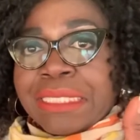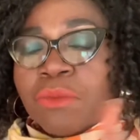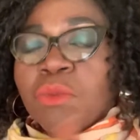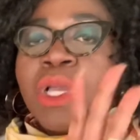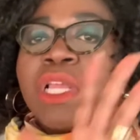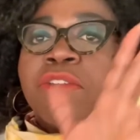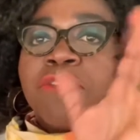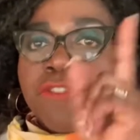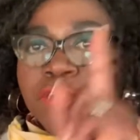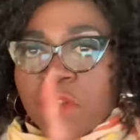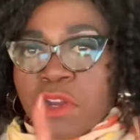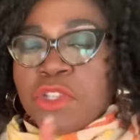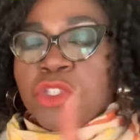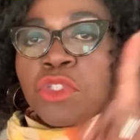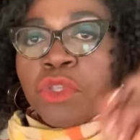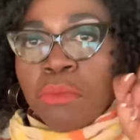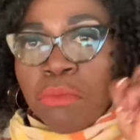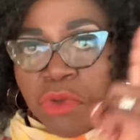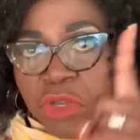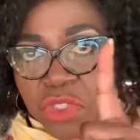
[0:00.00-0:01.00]
Well, first,
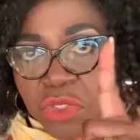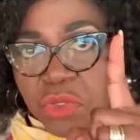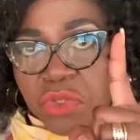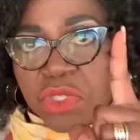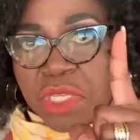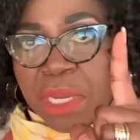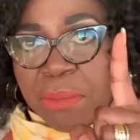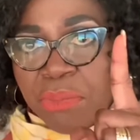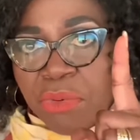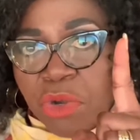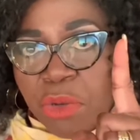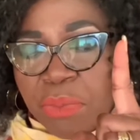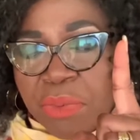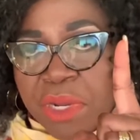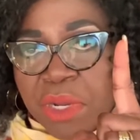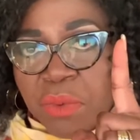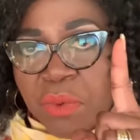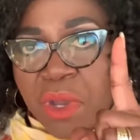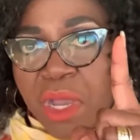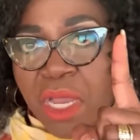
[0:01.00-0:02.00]
you must use the
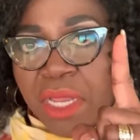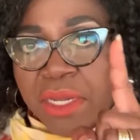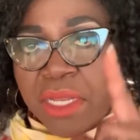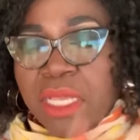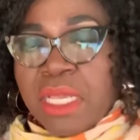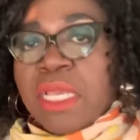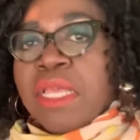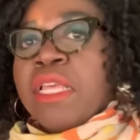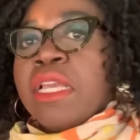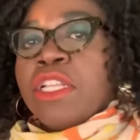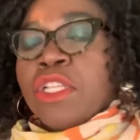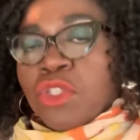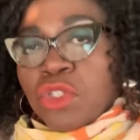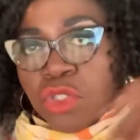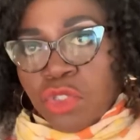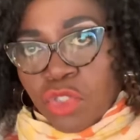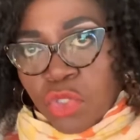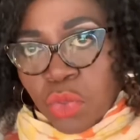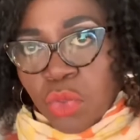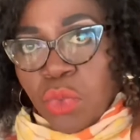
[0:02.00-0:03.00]
appropriate one.
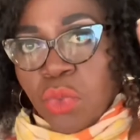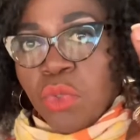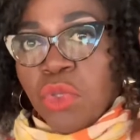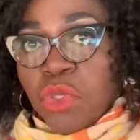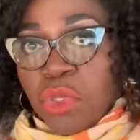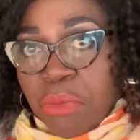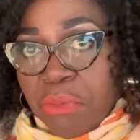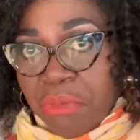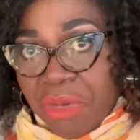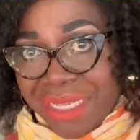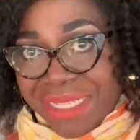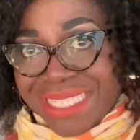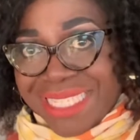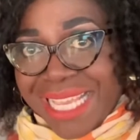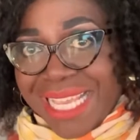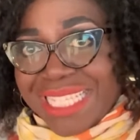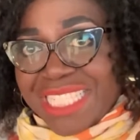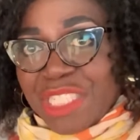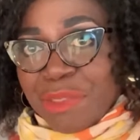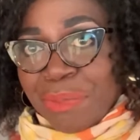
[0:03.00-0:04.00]
2, you must
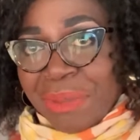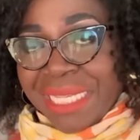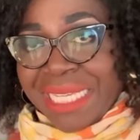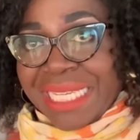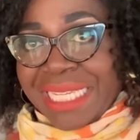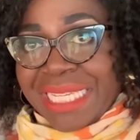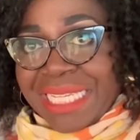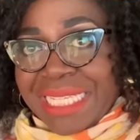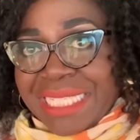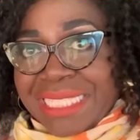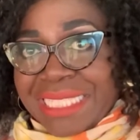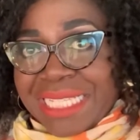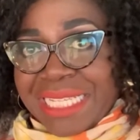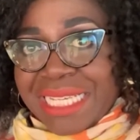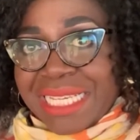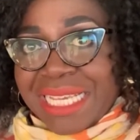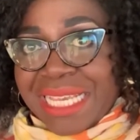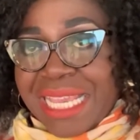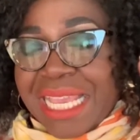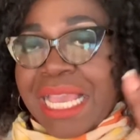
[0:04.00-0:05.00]
explain it.
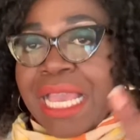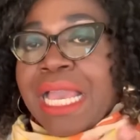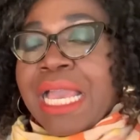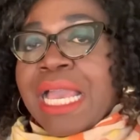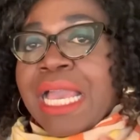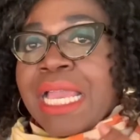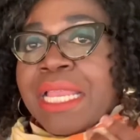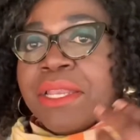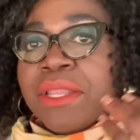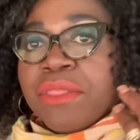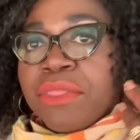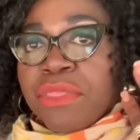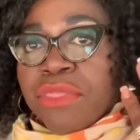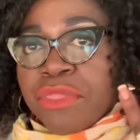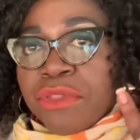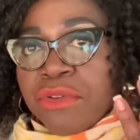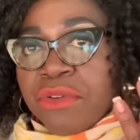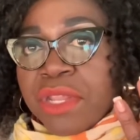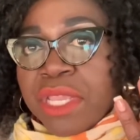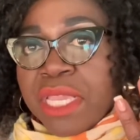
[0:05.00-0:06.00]
And
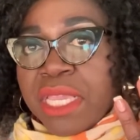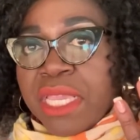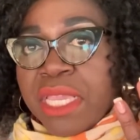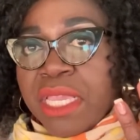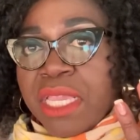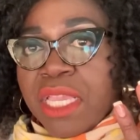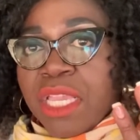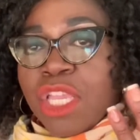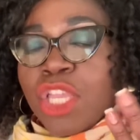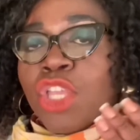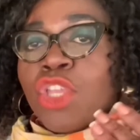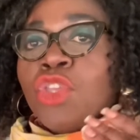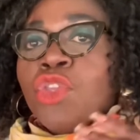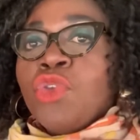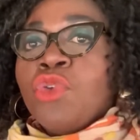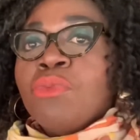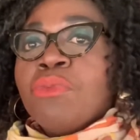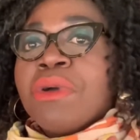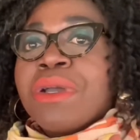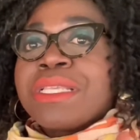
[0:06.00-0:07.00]
3, you
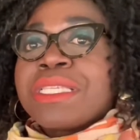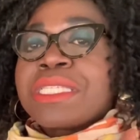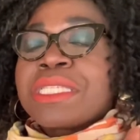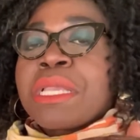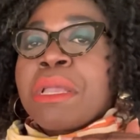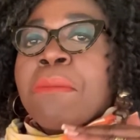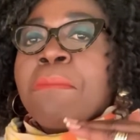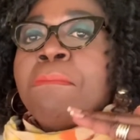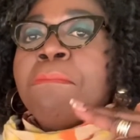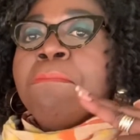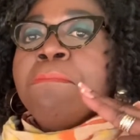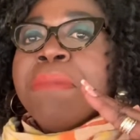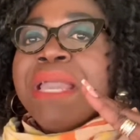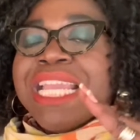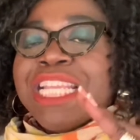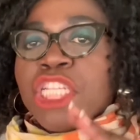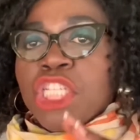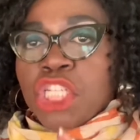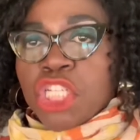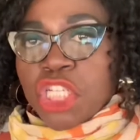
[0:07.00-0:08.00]
must
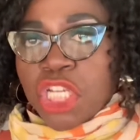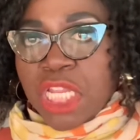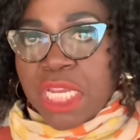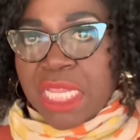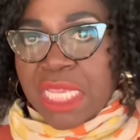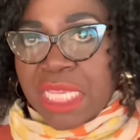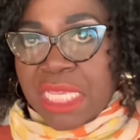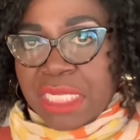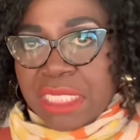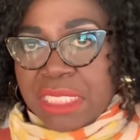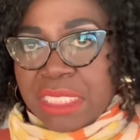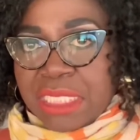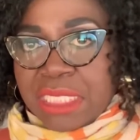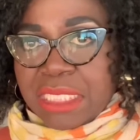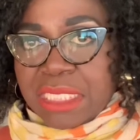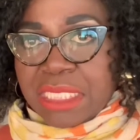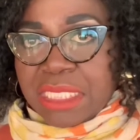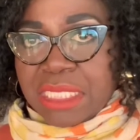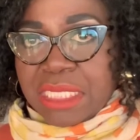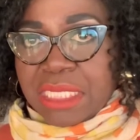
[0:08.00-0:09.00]
mention it
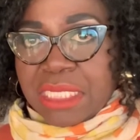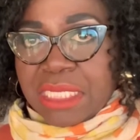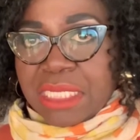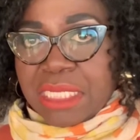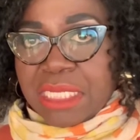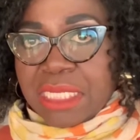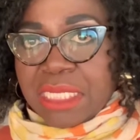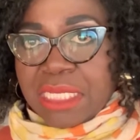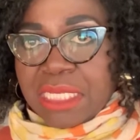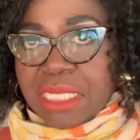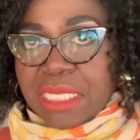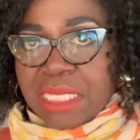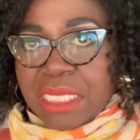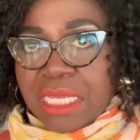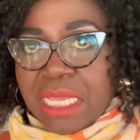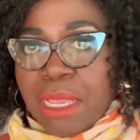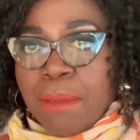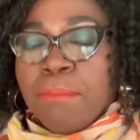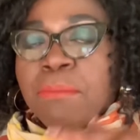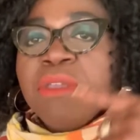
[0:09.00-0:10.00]

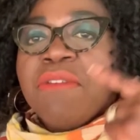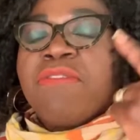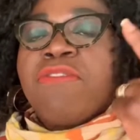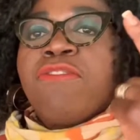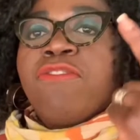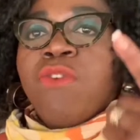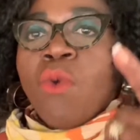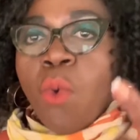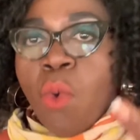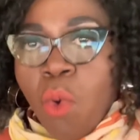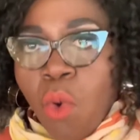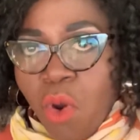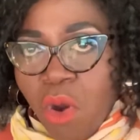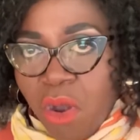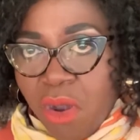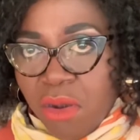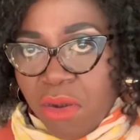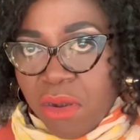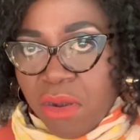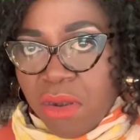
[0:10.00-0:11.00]

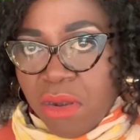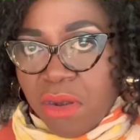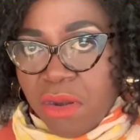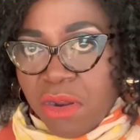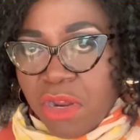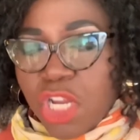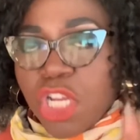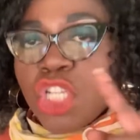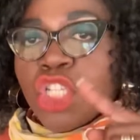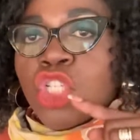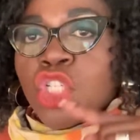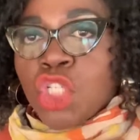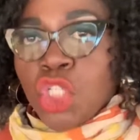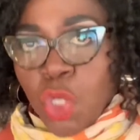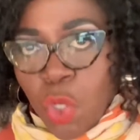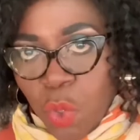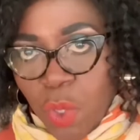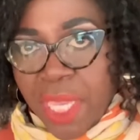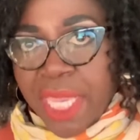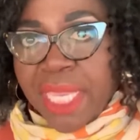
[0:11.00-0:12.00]
before
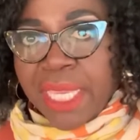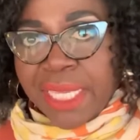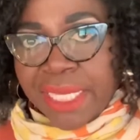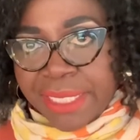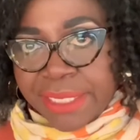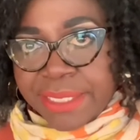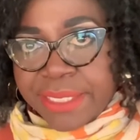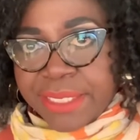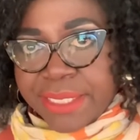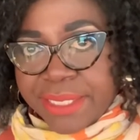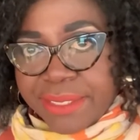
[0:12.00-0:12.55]
showing it.